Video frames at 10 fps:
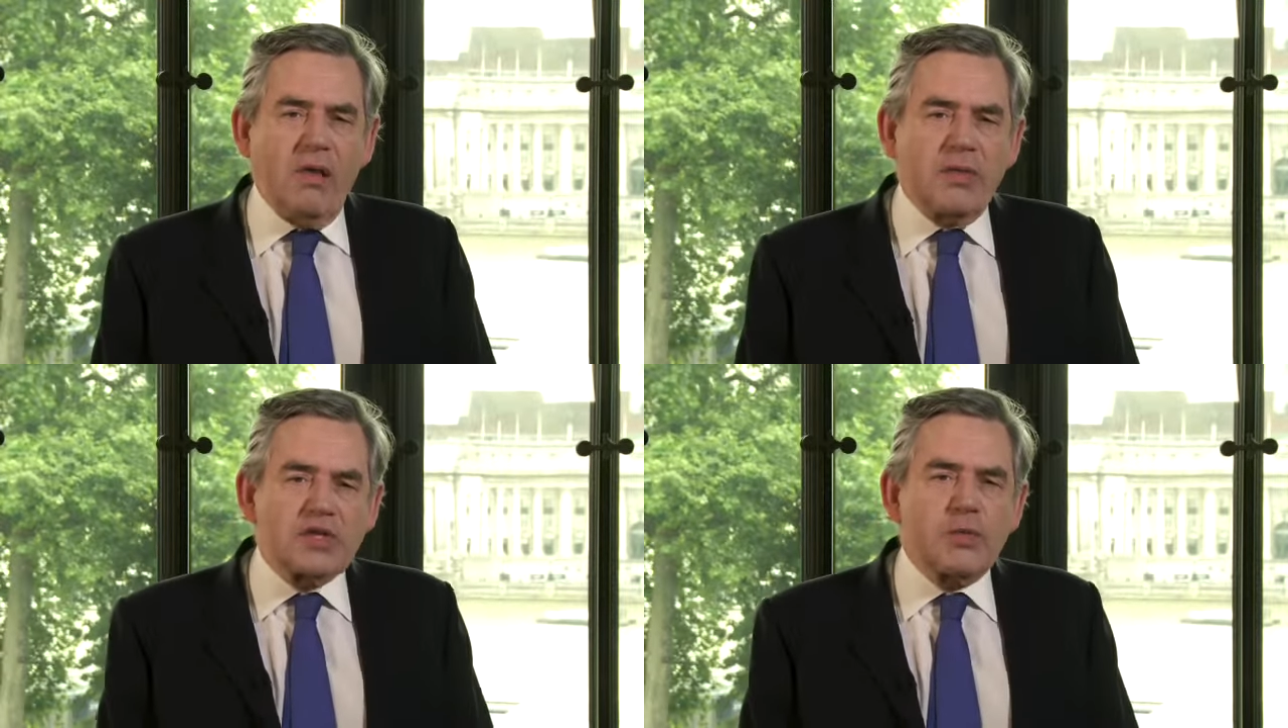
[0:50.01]

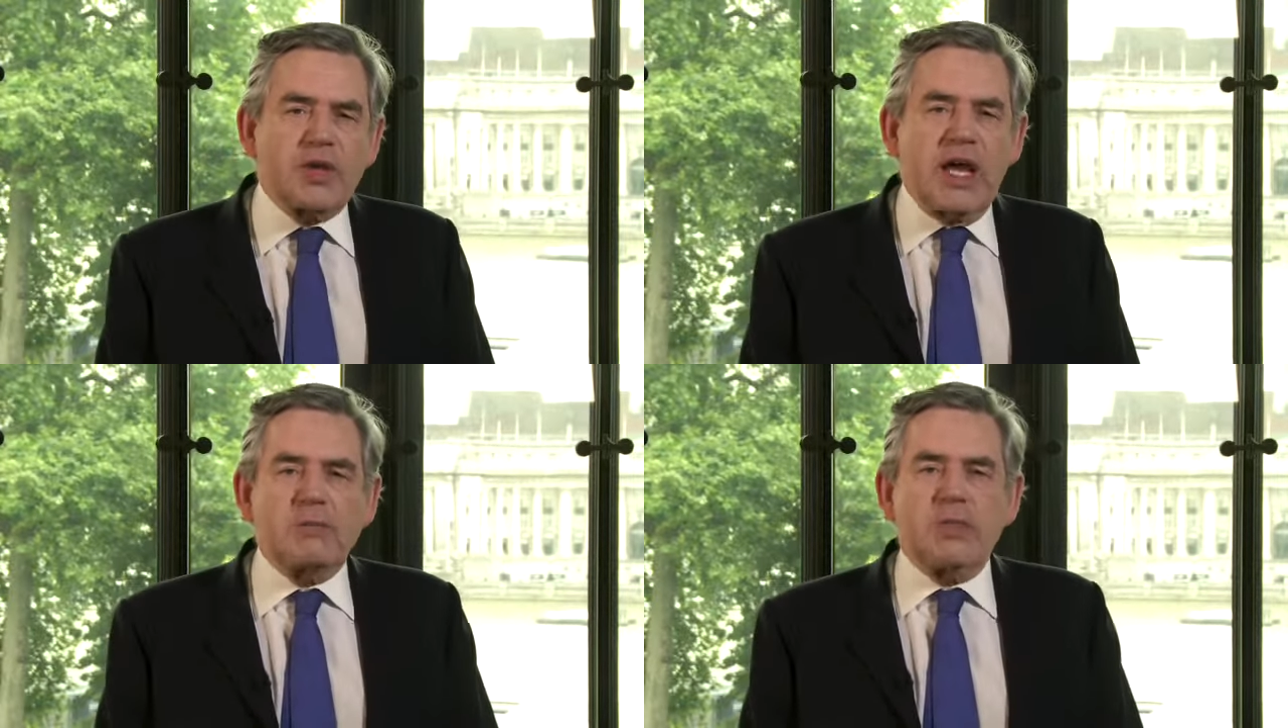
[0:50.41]
This will
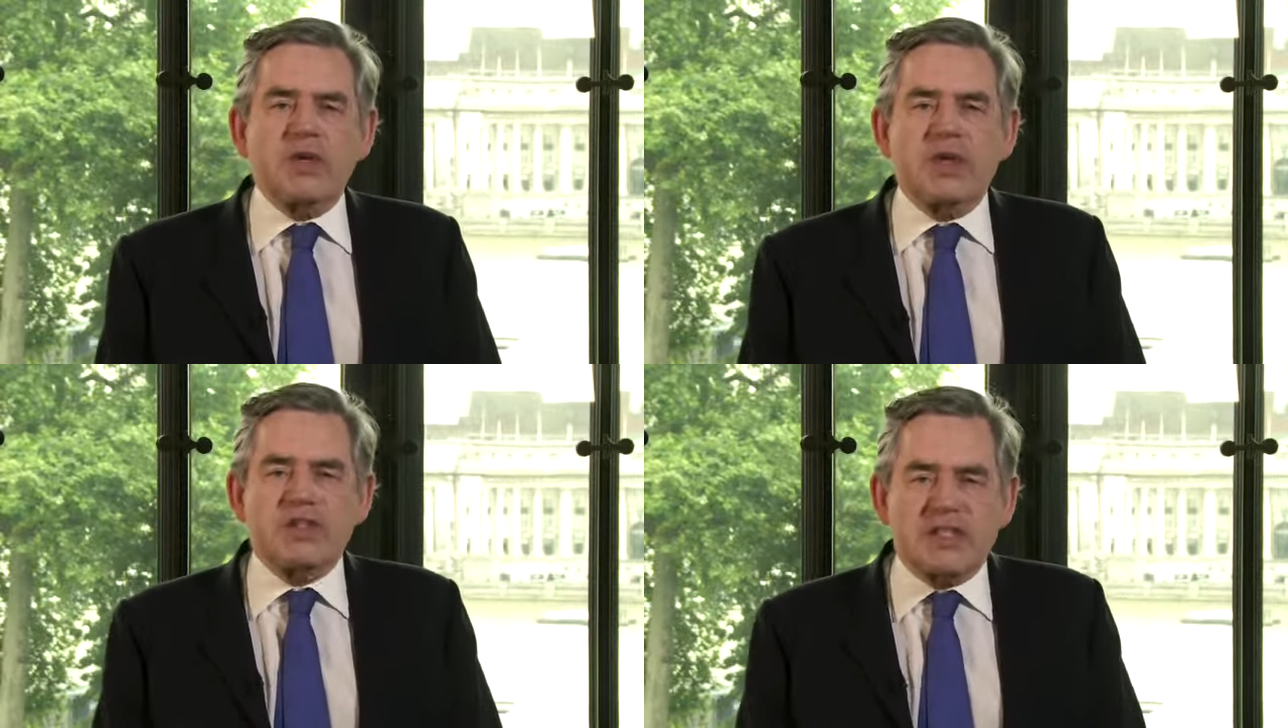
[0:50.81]
get
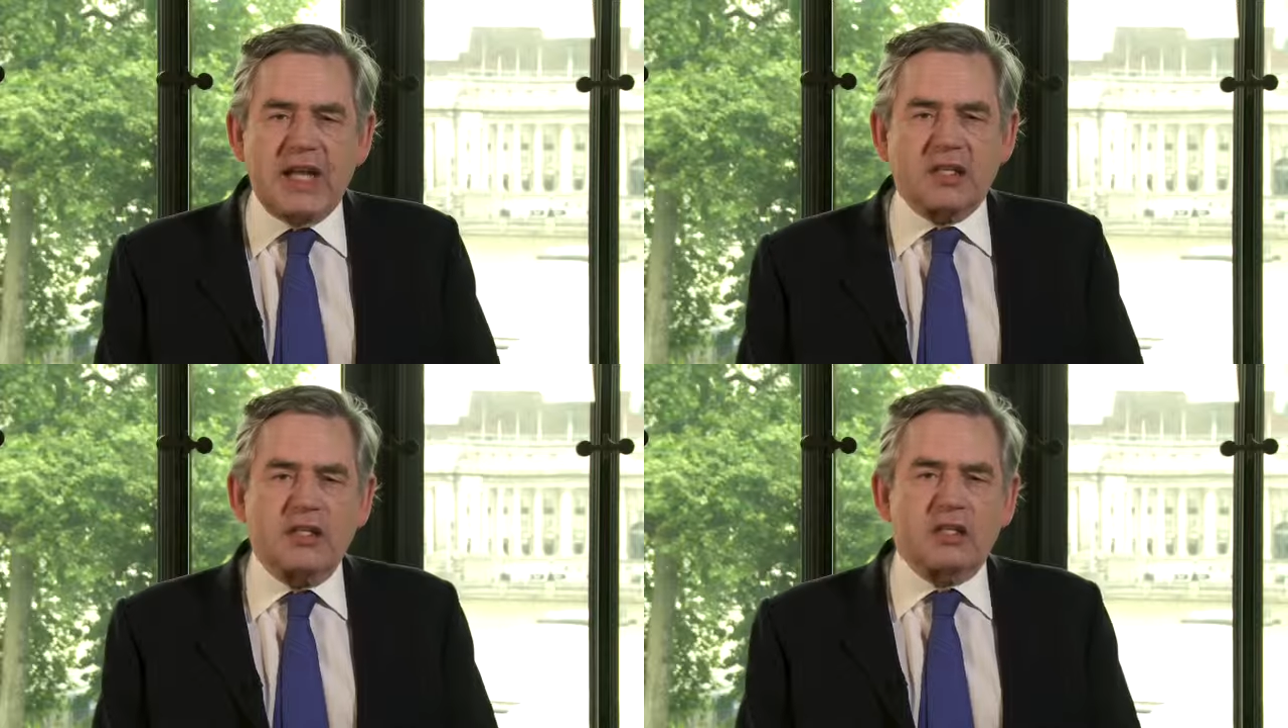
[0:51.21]
both
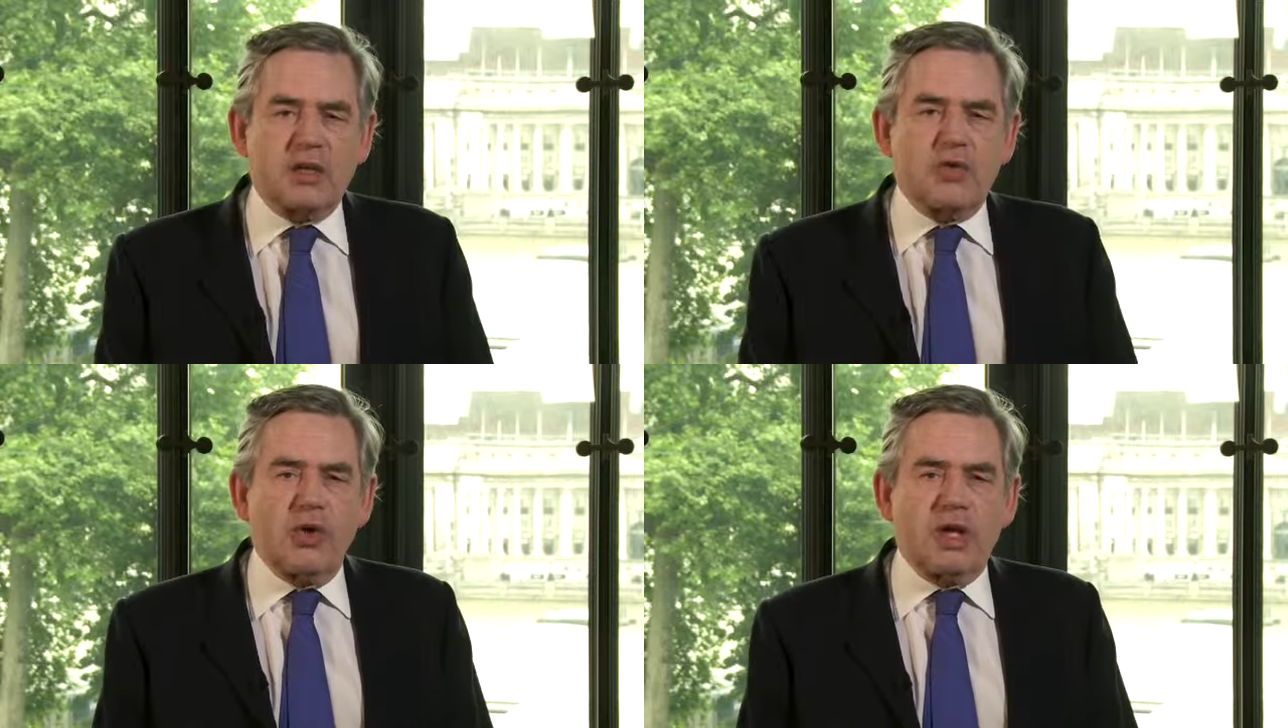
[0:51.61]
stagnant
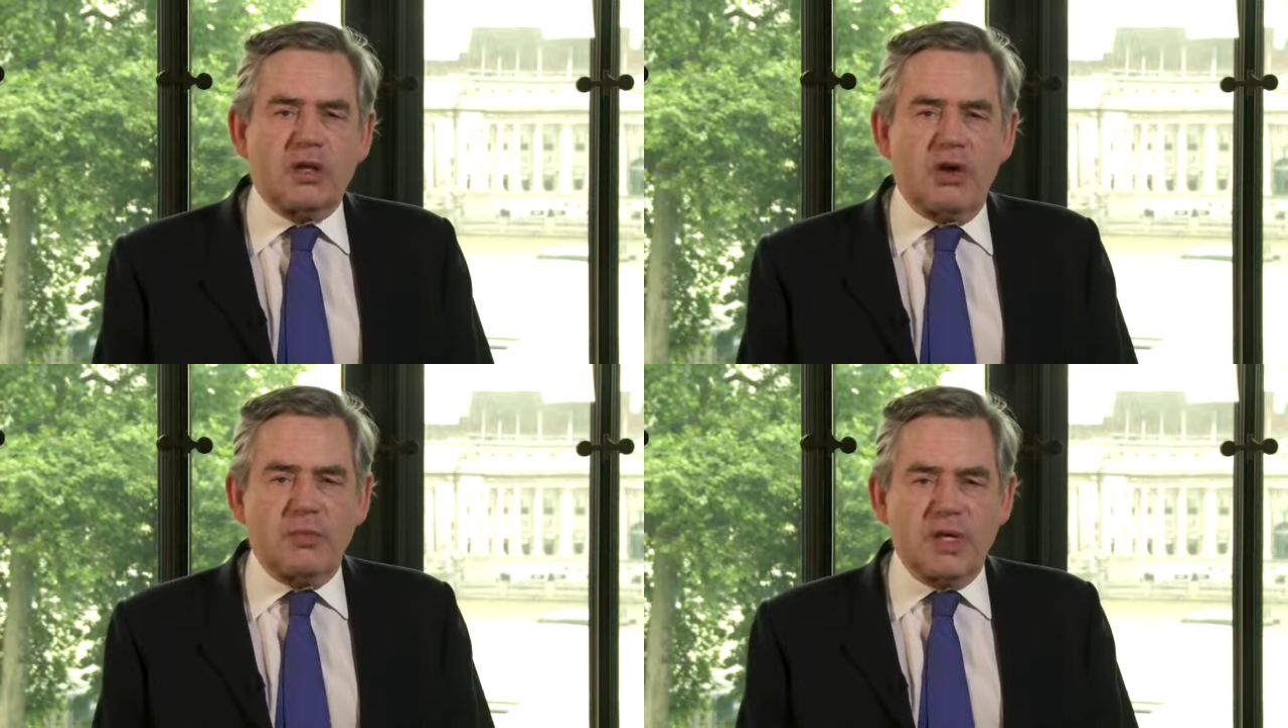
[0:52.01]
and growing
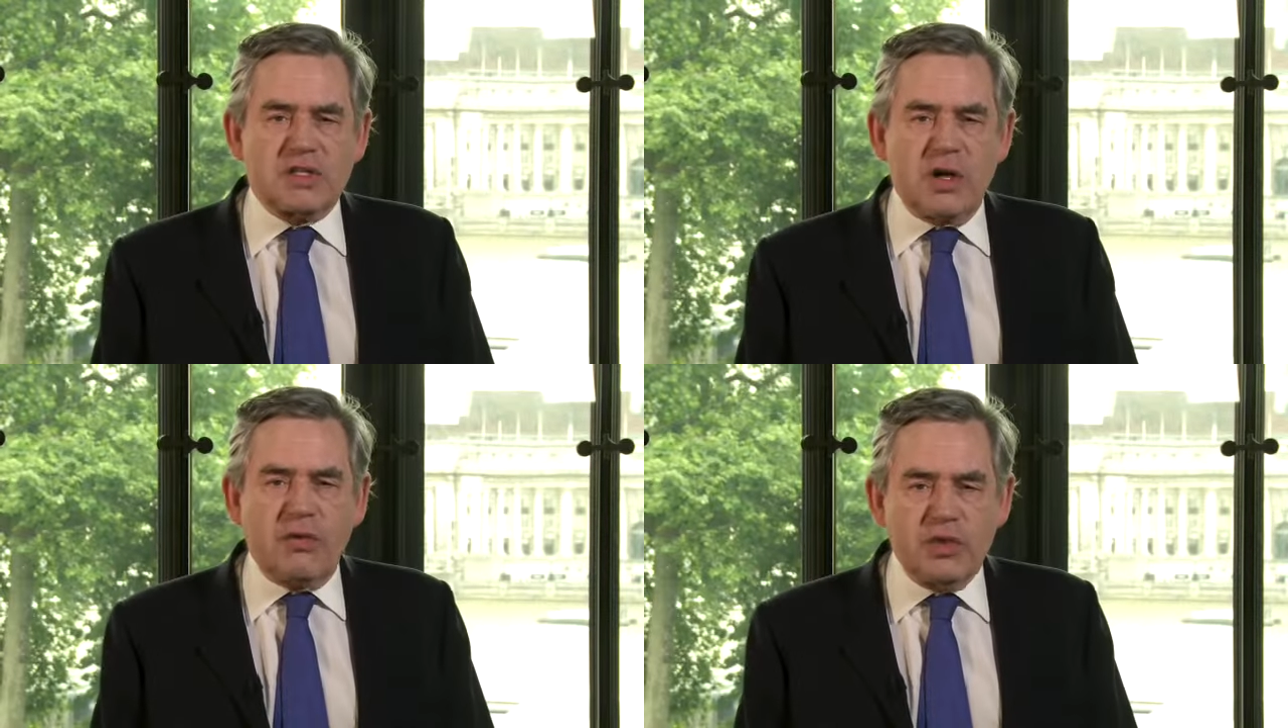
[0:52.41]

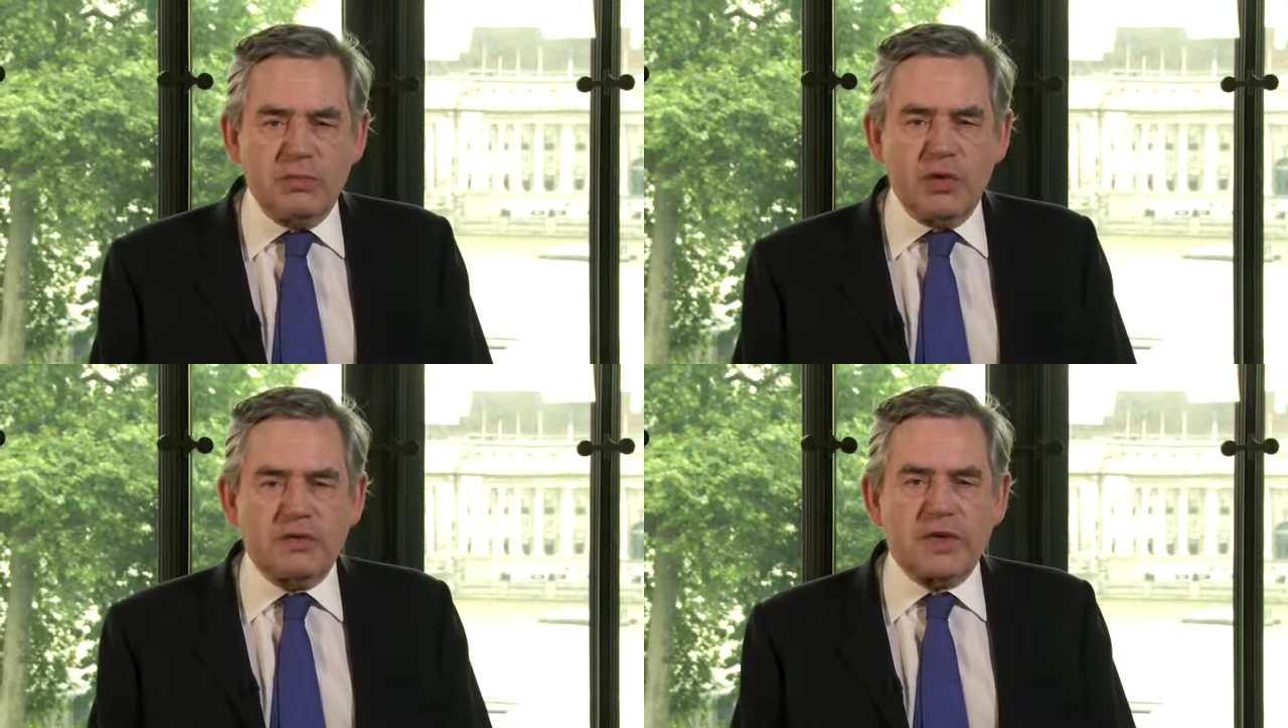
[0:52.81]
economies on the
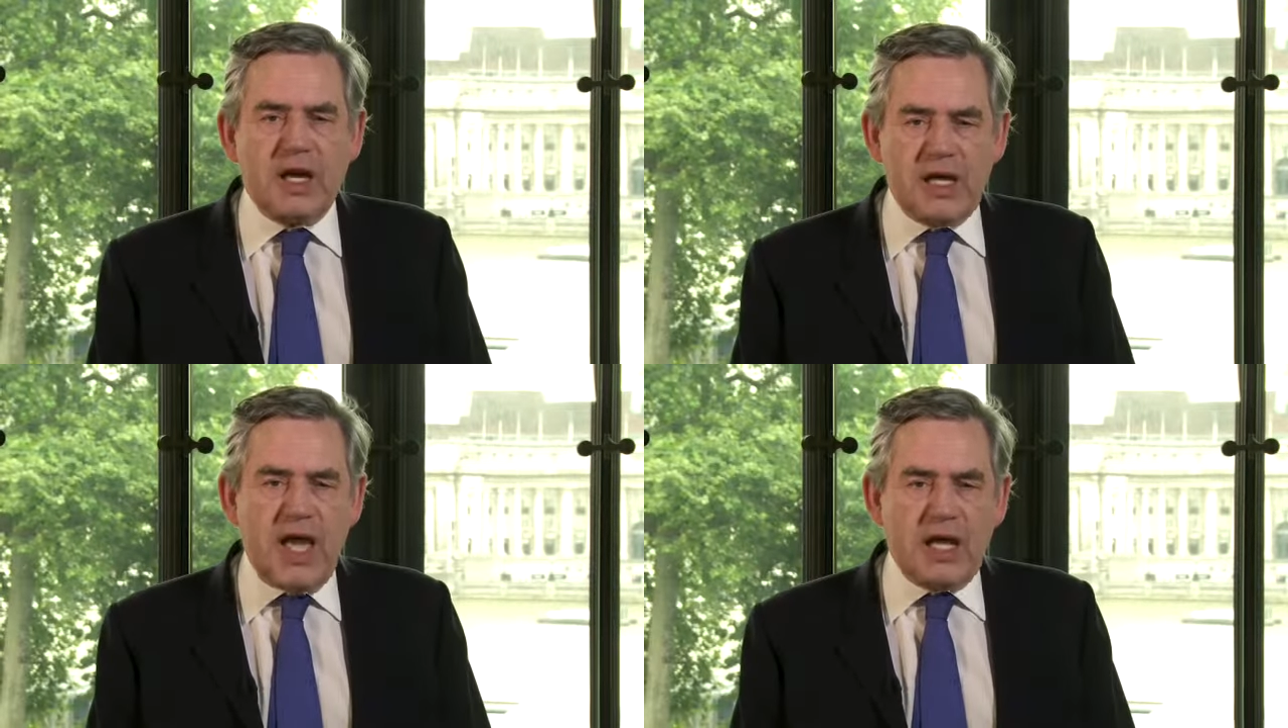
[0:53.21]
move
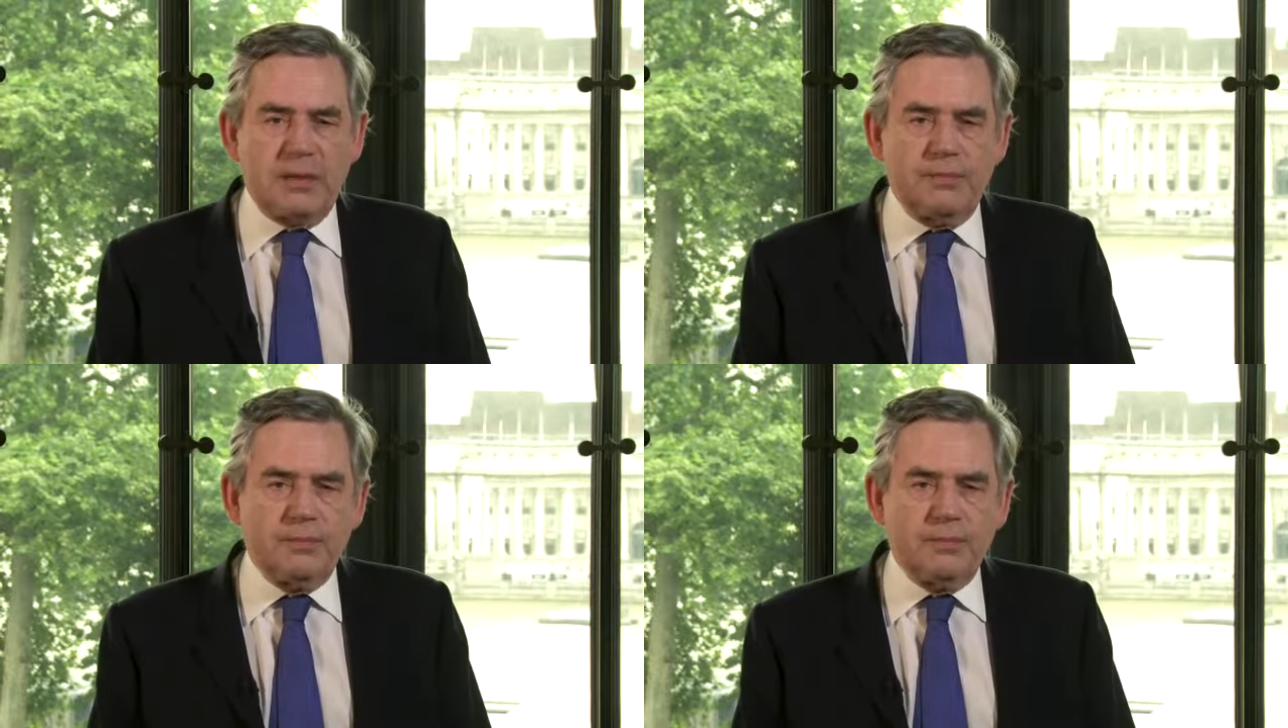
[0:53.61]
again.